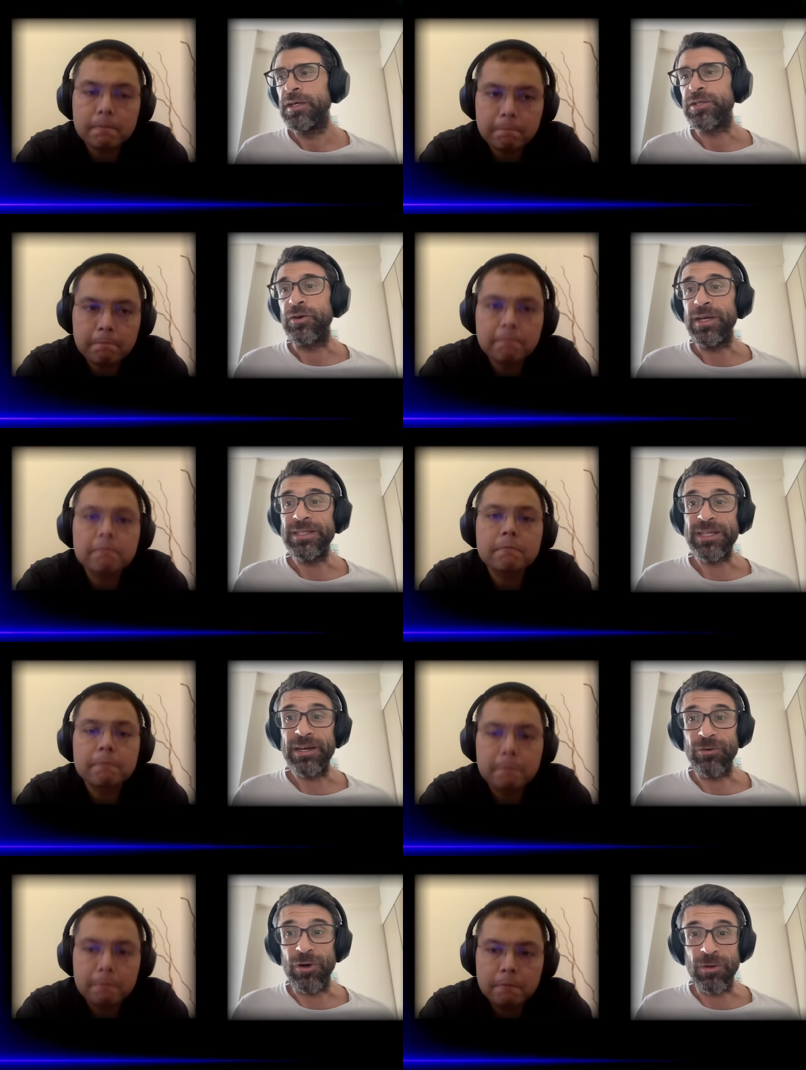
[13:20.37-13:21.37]
Speaker 1: So, in
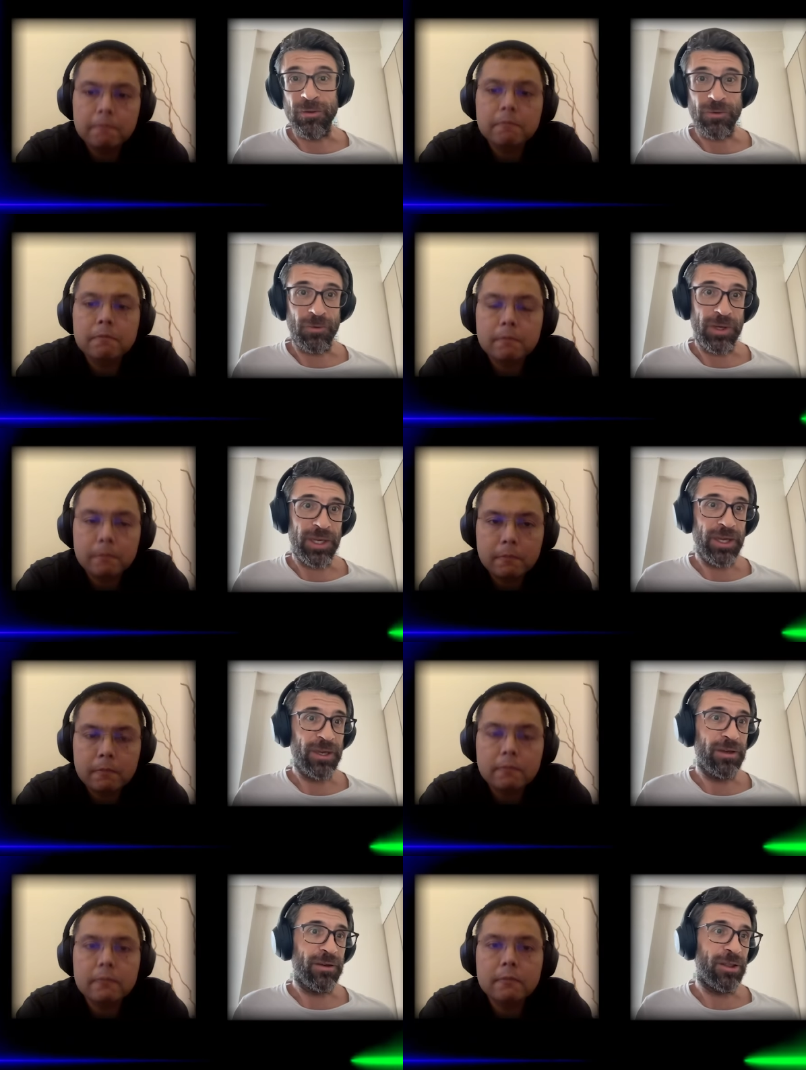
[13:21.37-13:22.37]
general,
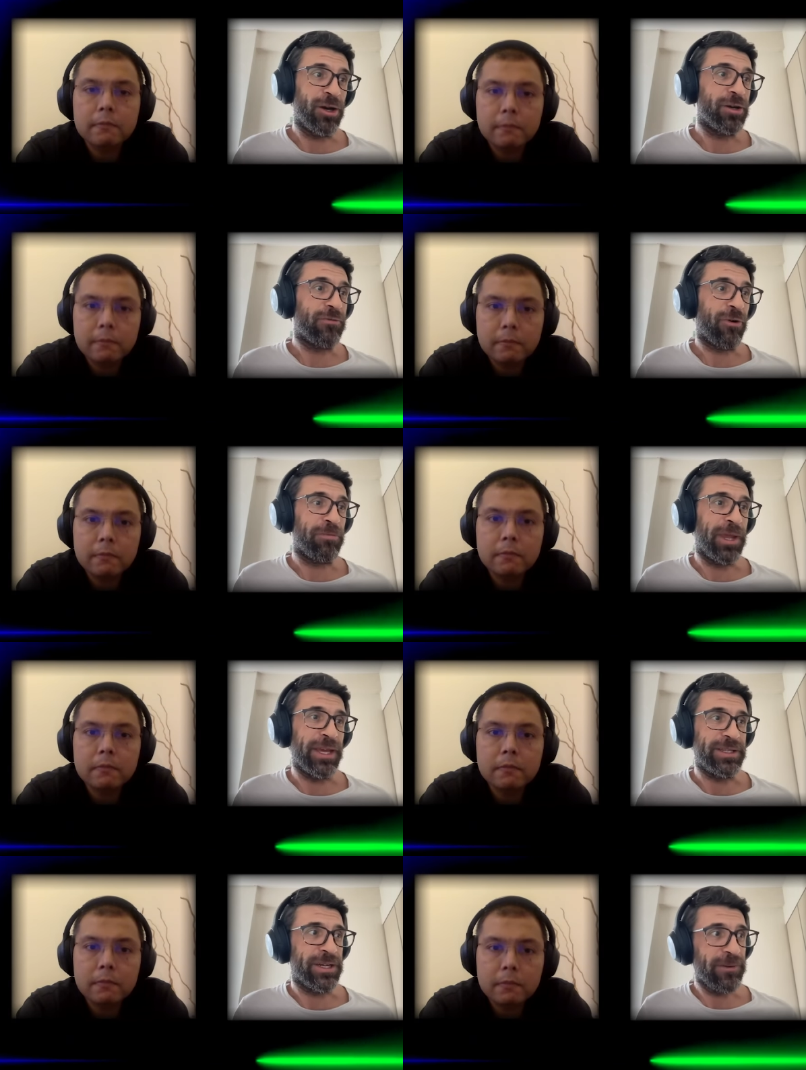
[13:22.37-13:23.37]
we learn from
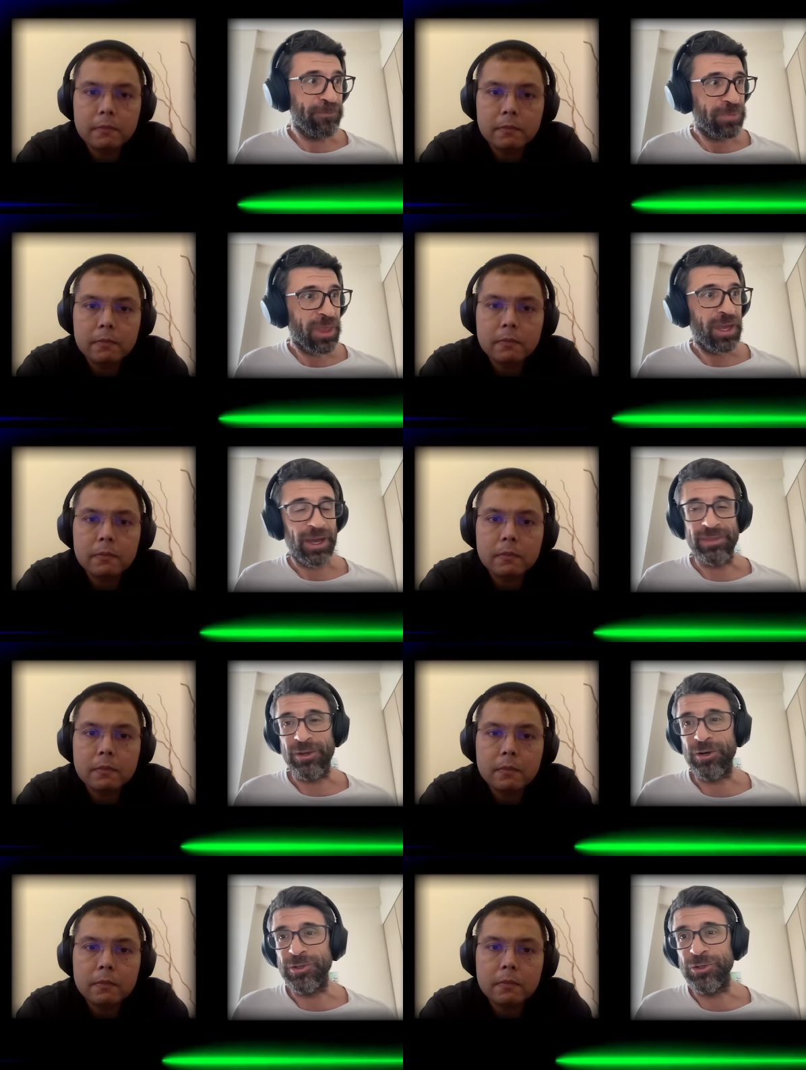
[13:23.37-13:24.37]
data and
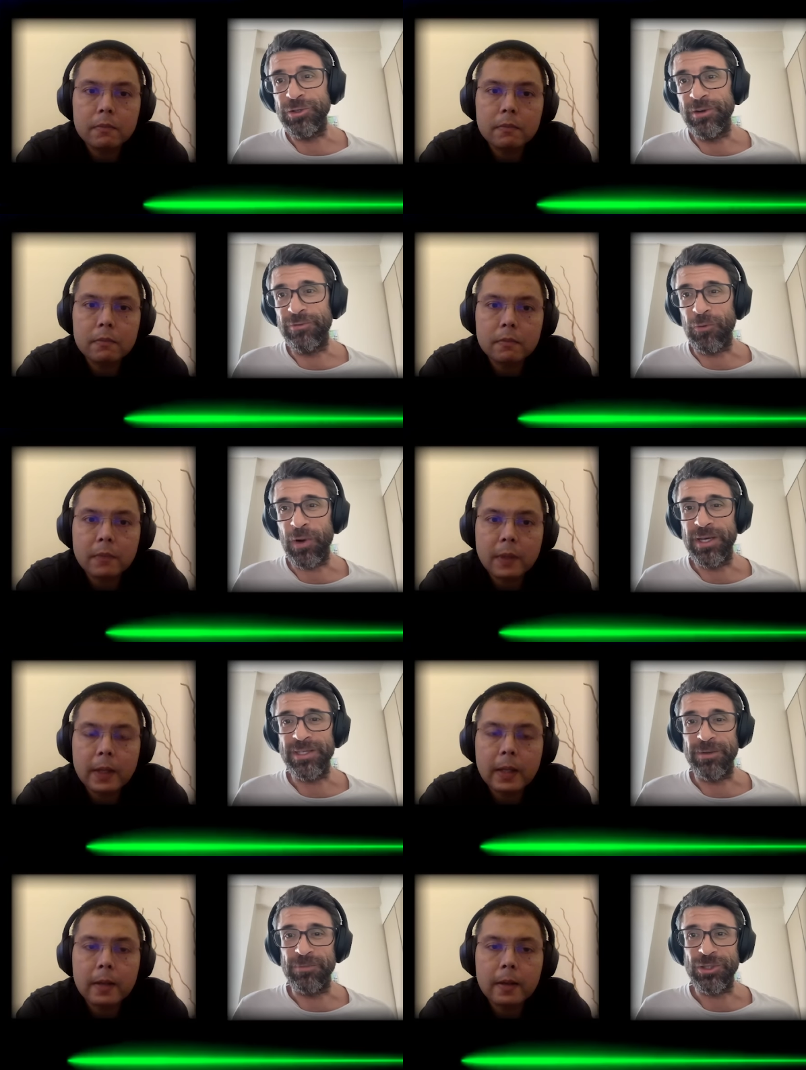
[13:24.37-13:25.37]
there are two different
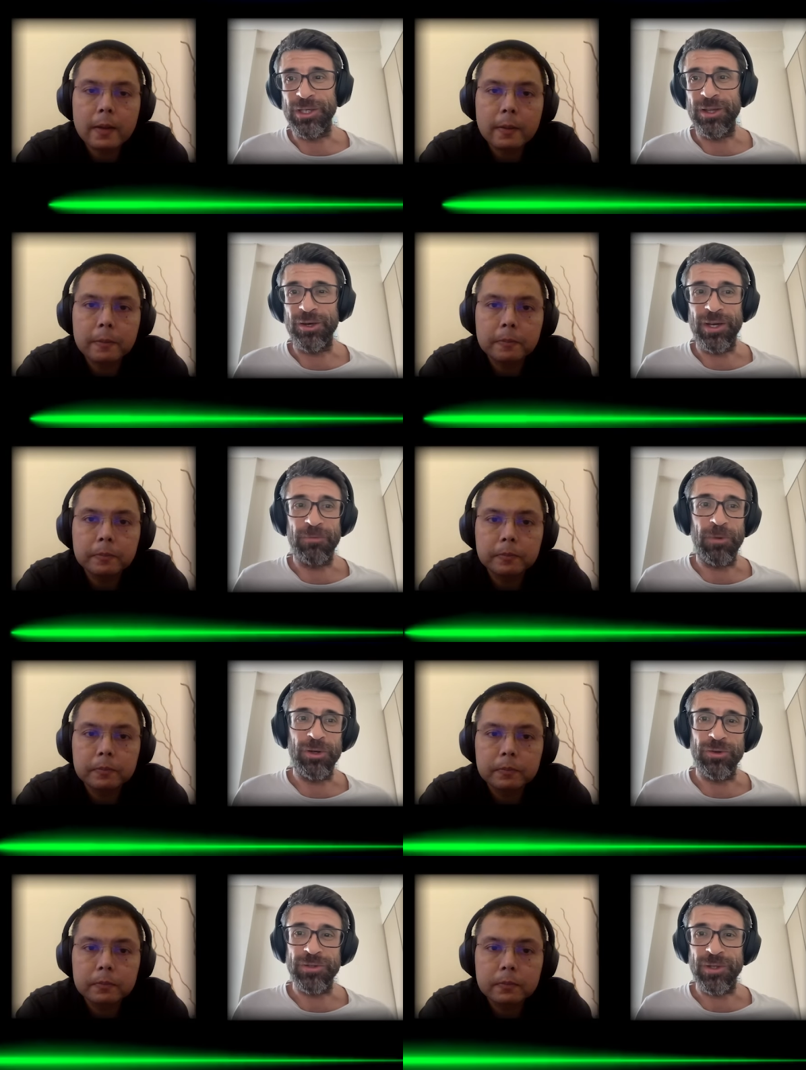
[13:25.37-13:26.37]
ways that machine learning
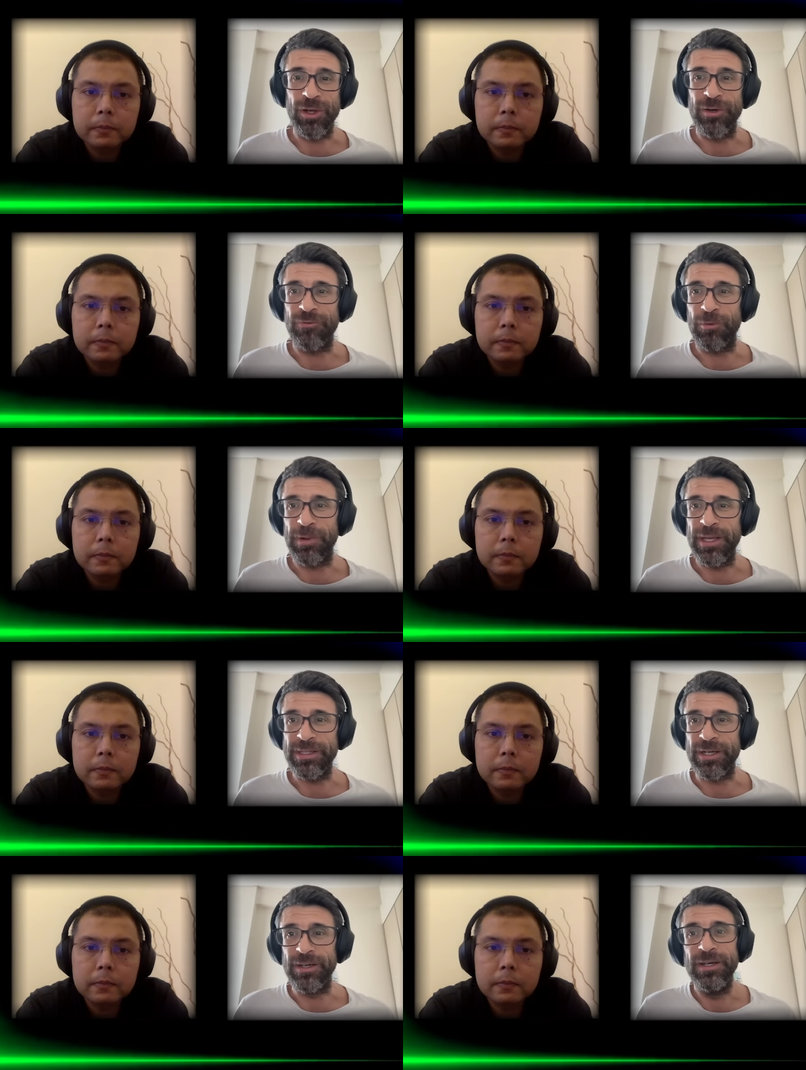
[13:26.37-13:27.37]
models learn from
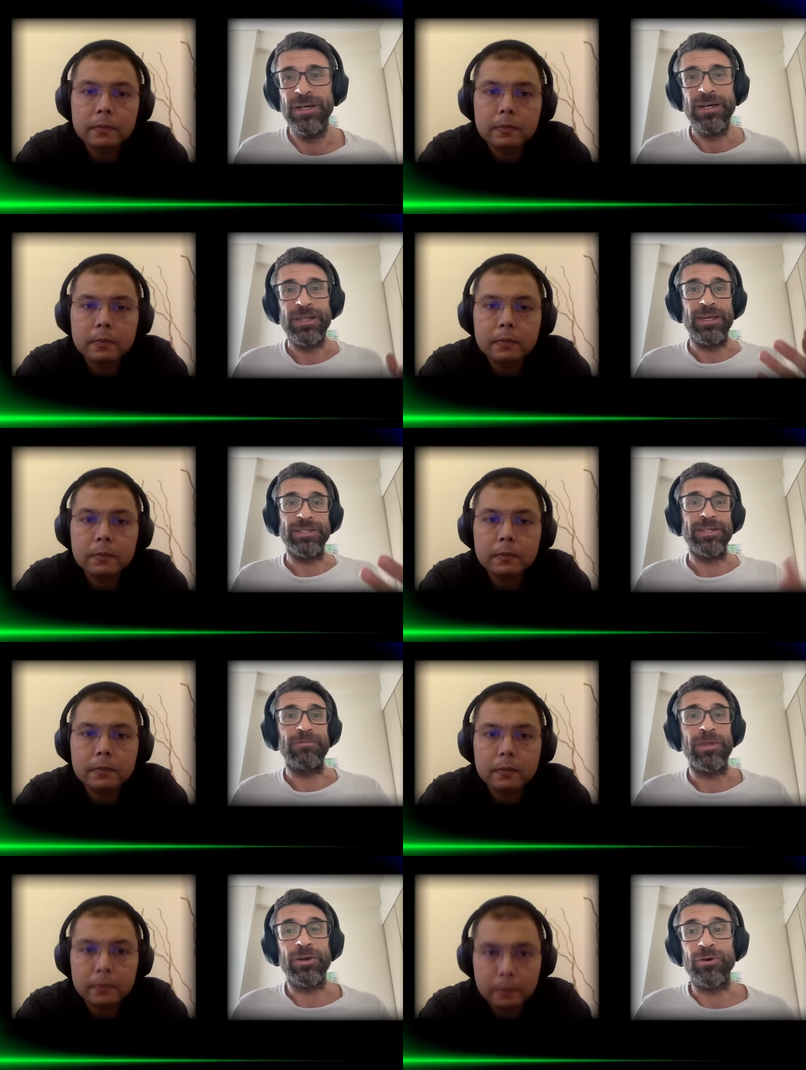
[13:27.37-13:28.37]
data. There's
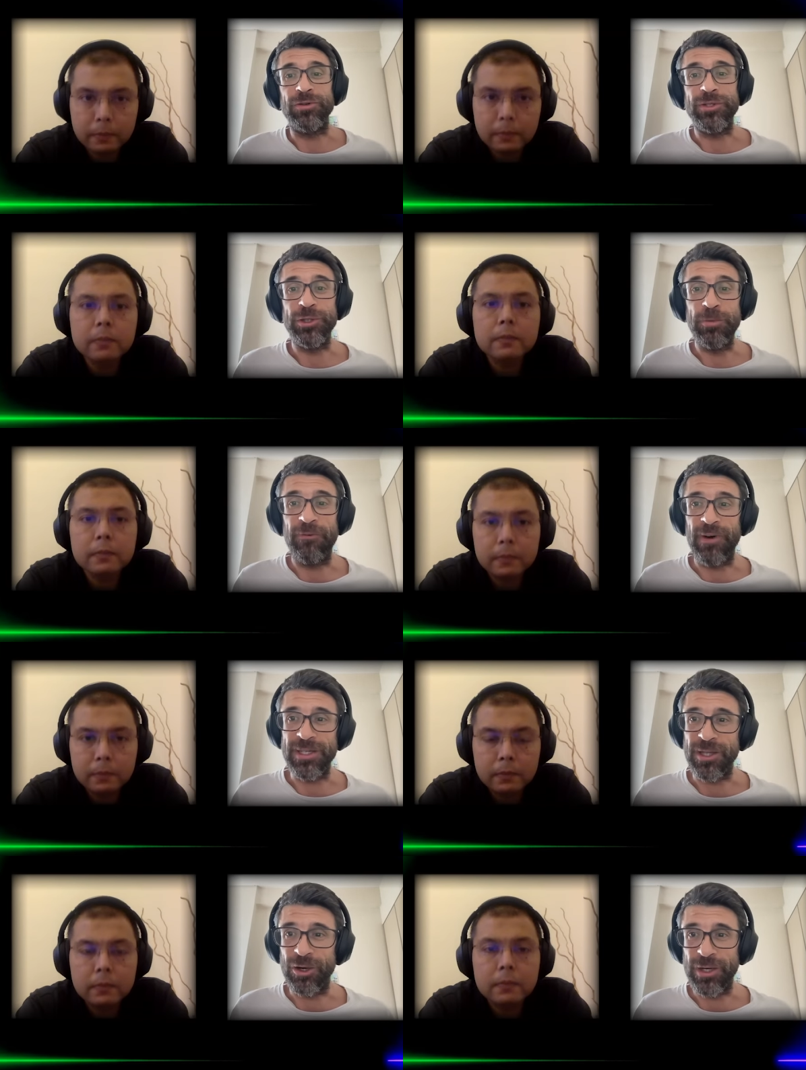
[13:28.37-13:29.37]
something called
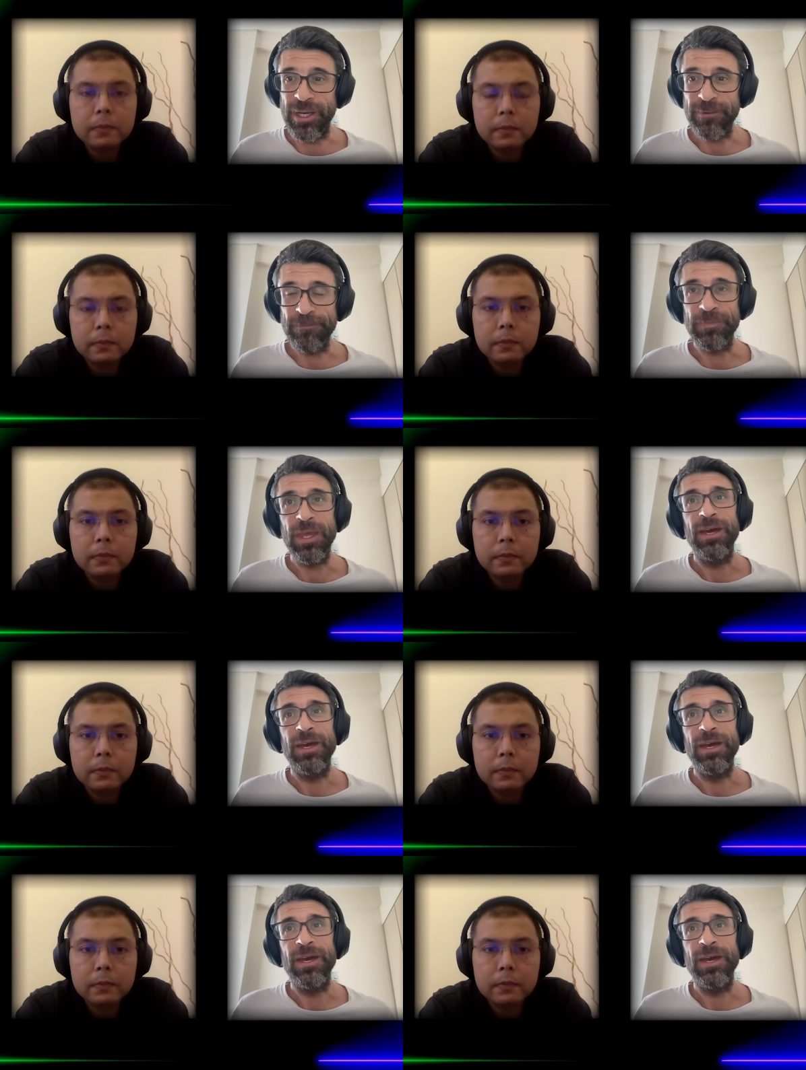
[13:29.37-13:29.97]
supervised learning,